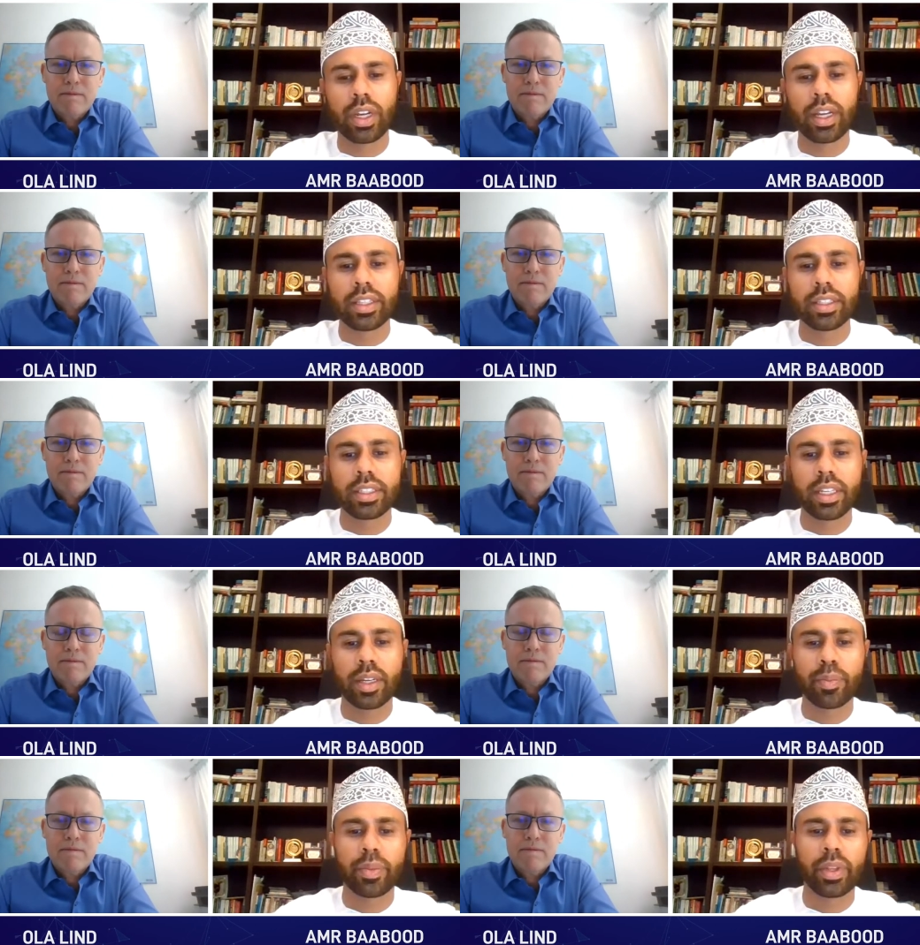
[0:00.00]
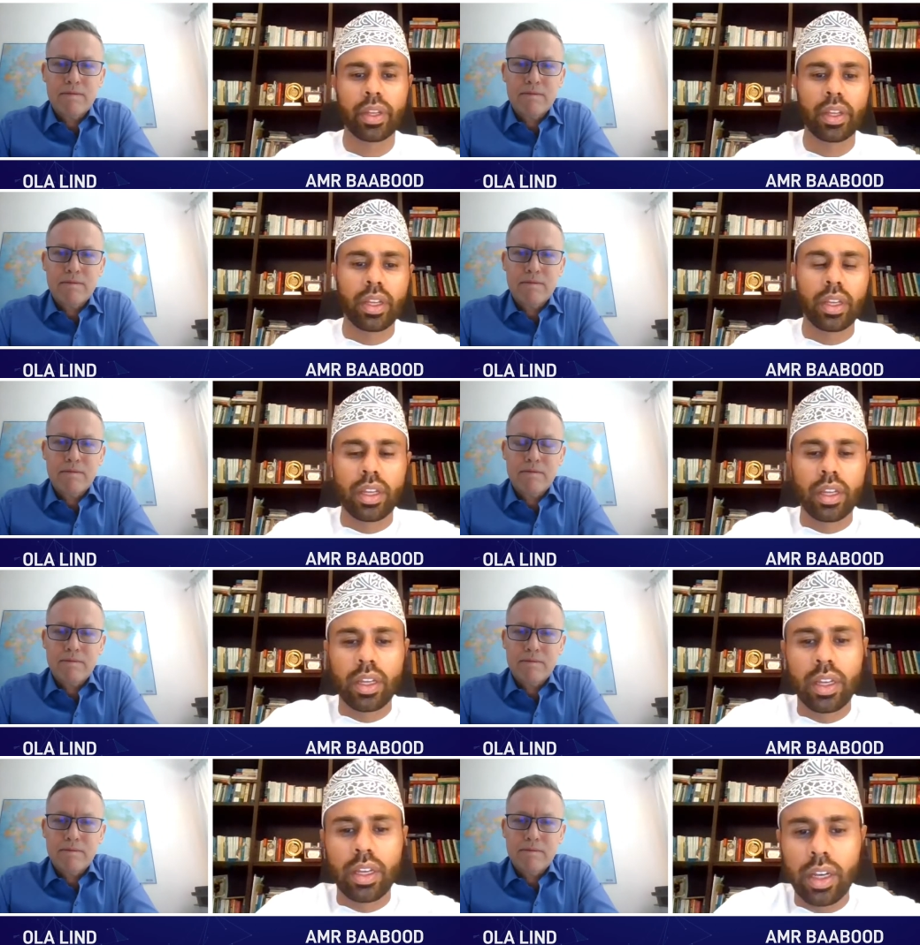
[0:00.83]
Speaker 1: And um,
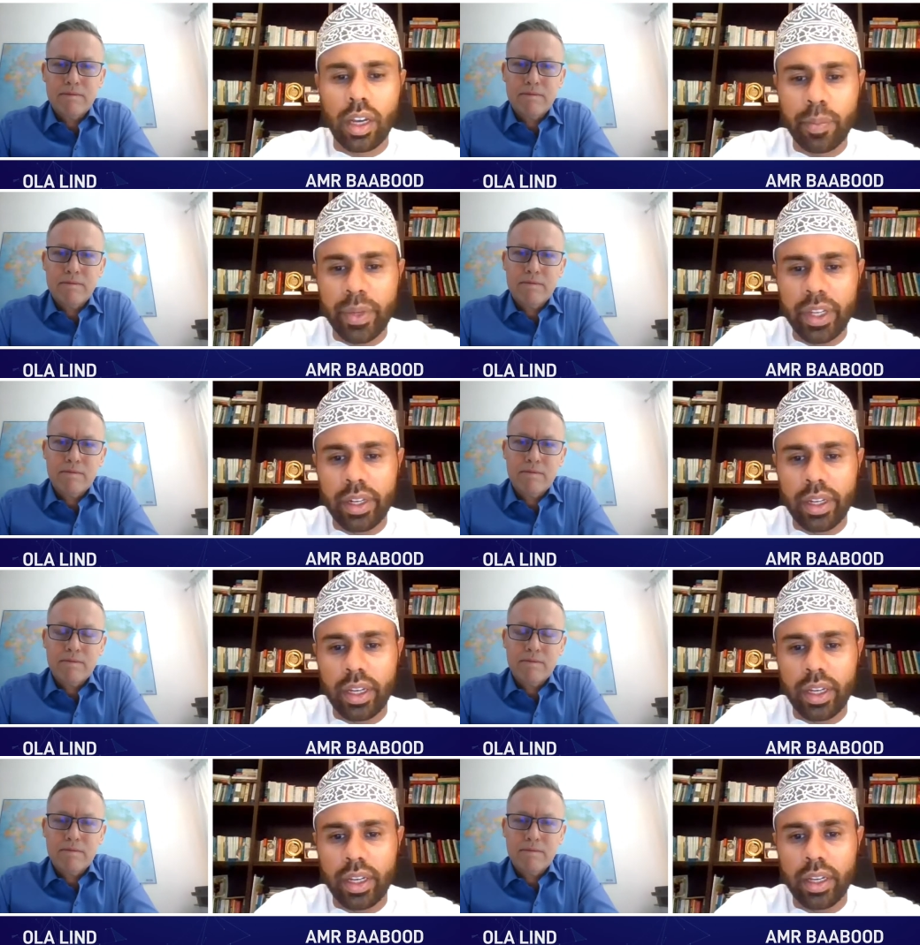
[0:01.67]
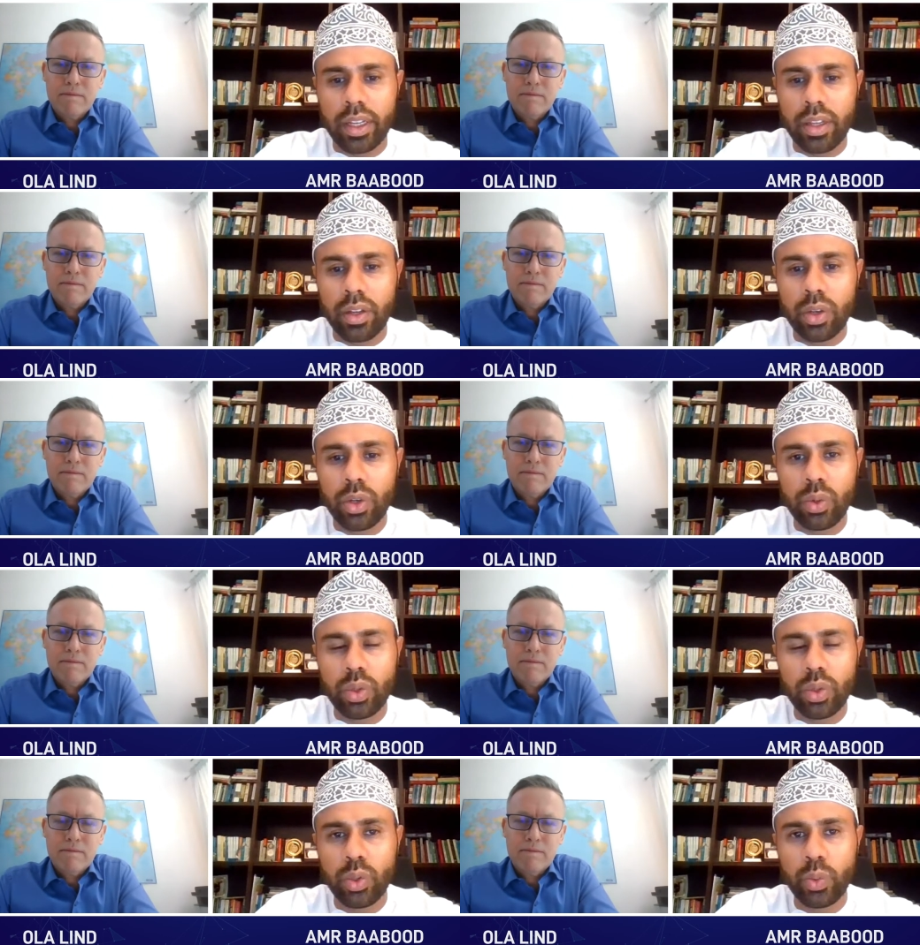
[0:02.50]
I mean, uh,
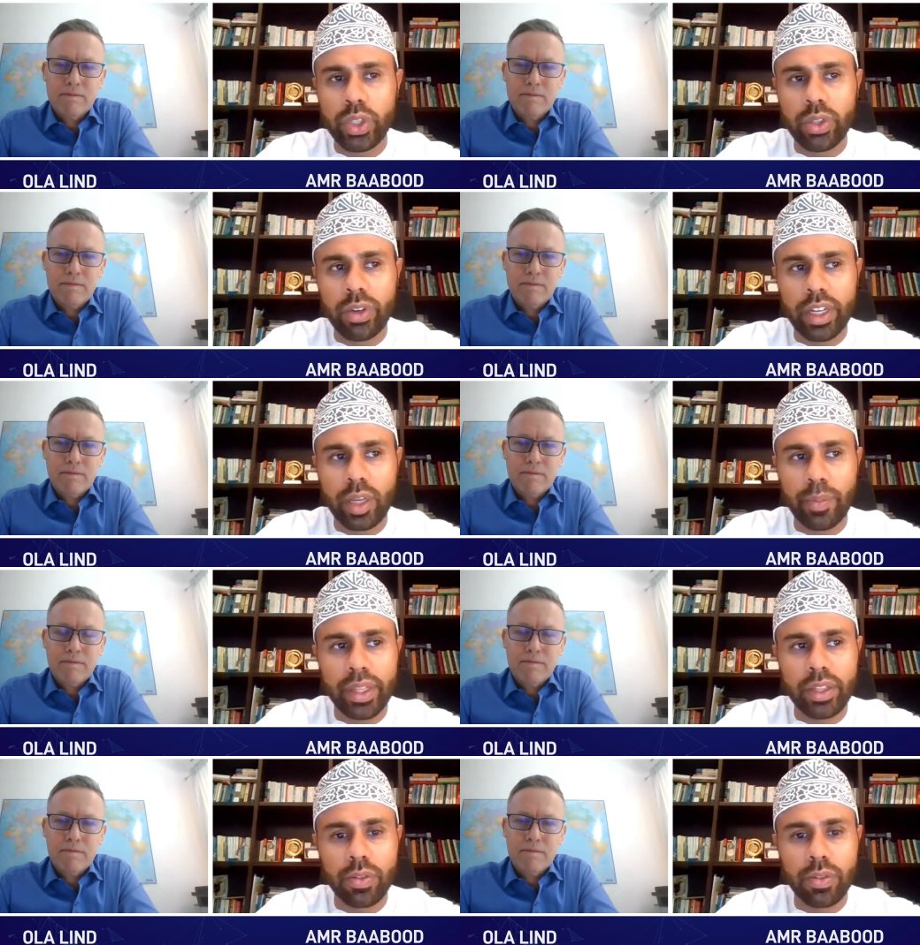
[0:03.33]
who who would you recommend?